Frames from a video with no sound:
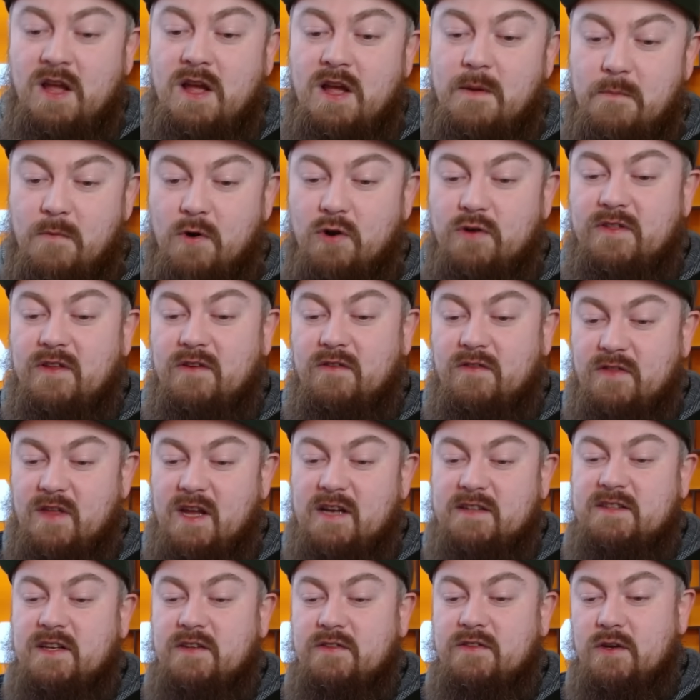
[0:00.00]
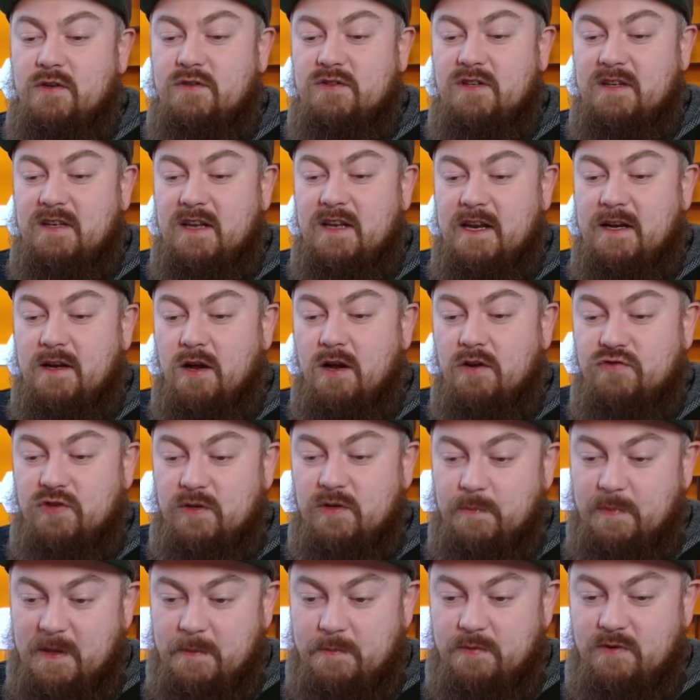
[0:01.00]
More than
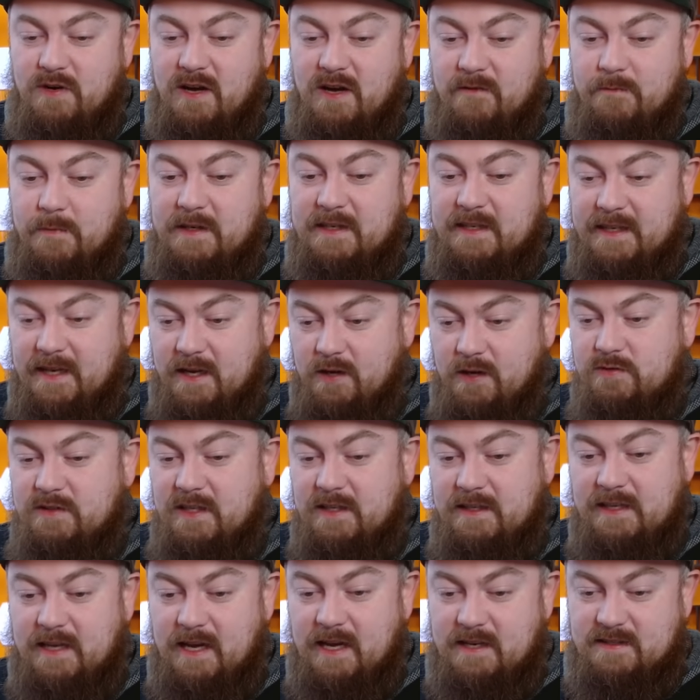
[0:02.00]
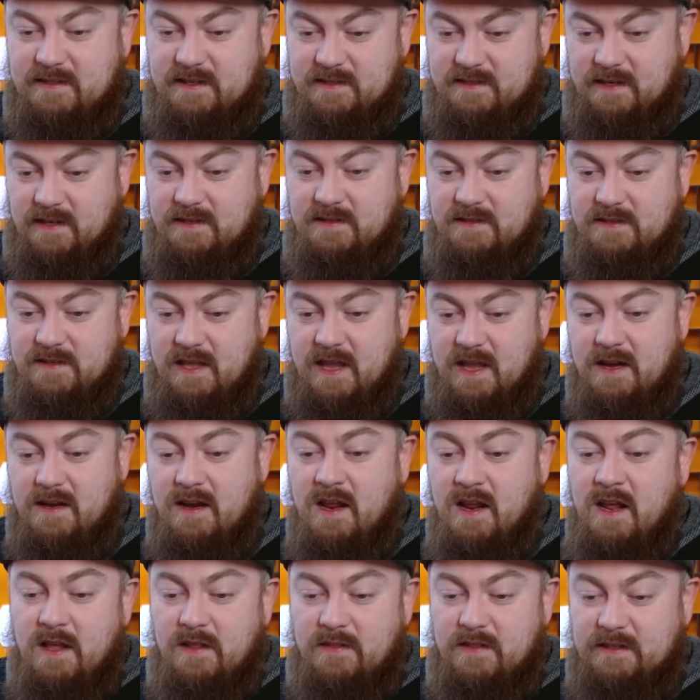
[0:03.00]
30,900 people have been killed in Gaza since then,
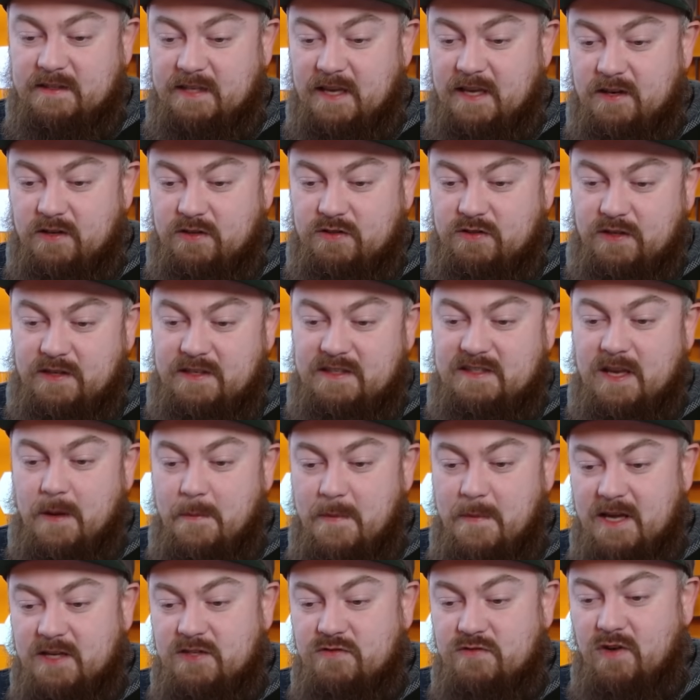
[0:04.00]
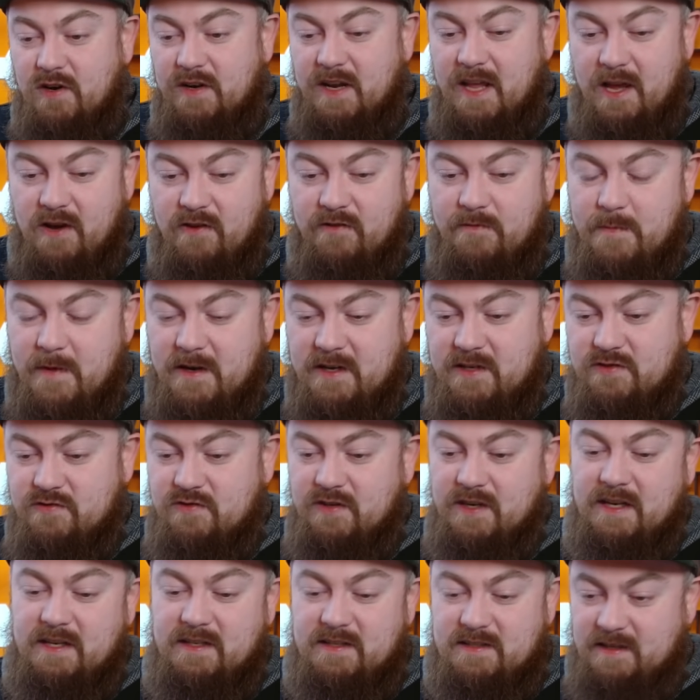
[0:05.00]
the territory's Hamas-run health
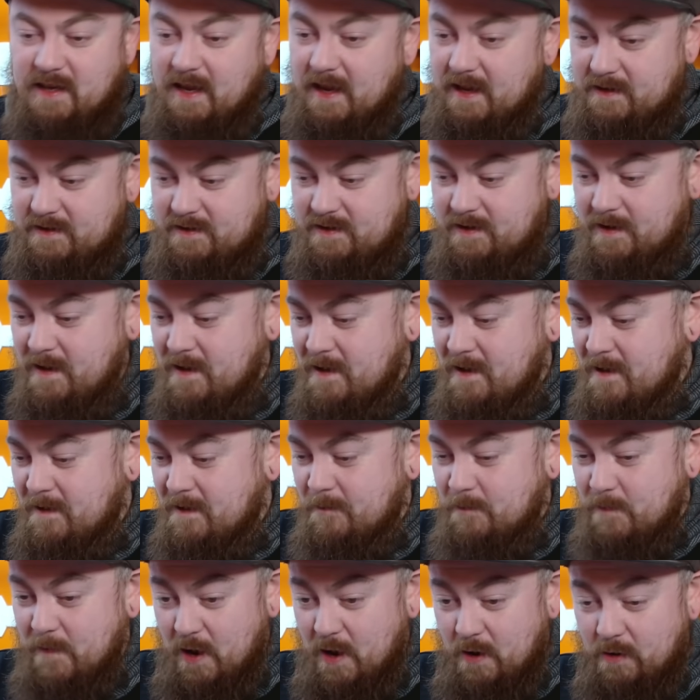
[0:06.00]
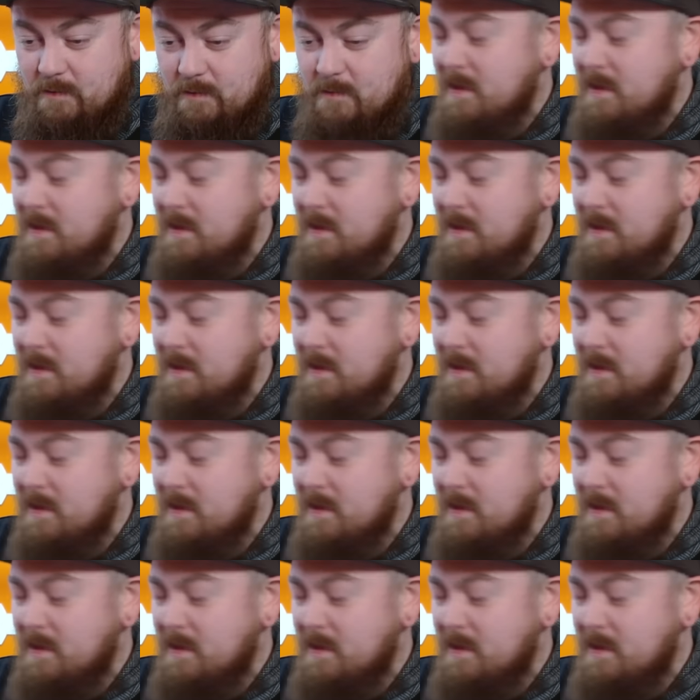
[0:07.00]
ministry says. Now,